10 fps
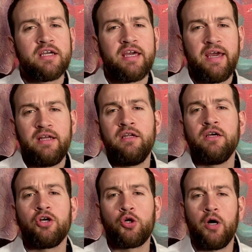Can
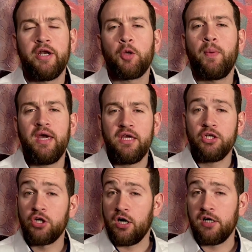chronic pain
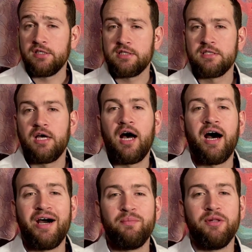cause
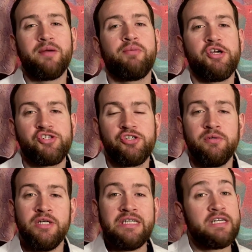high blood pressure?
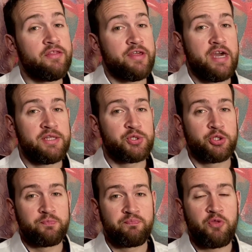The
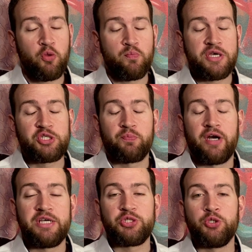answer may
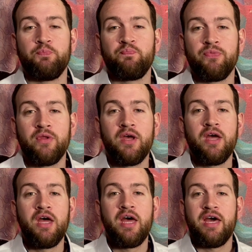surprise you.
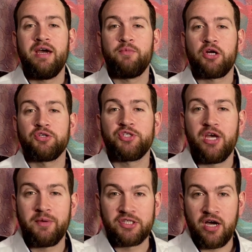Hey, I'm Doctor
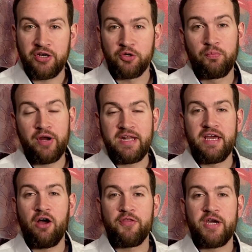Sam McDonald, brain
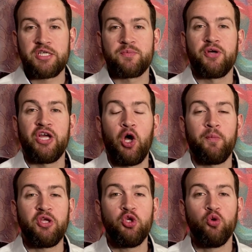health expert,
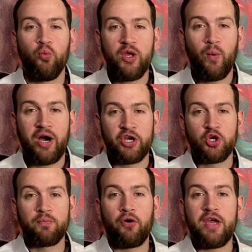helping you rewire
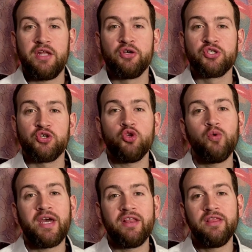your brain so you
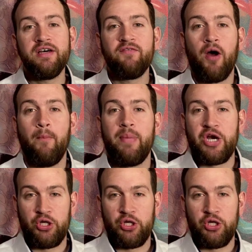can live a better